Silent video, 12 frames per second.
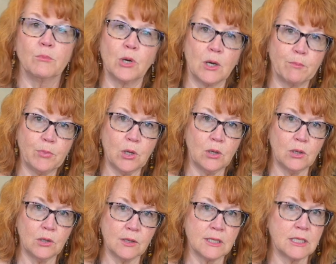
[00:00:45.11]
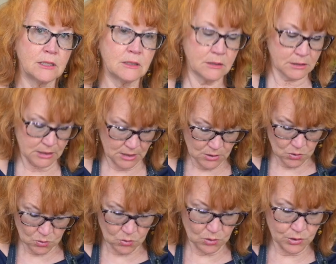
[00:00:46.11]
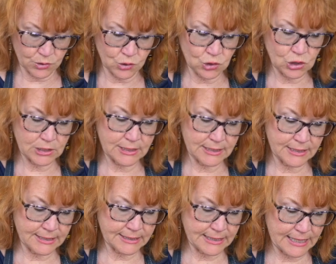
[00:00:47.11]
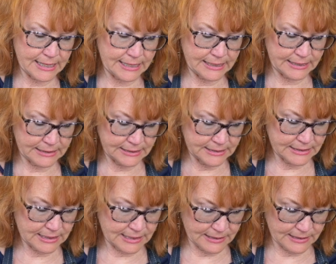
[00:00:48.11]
purples and oranges and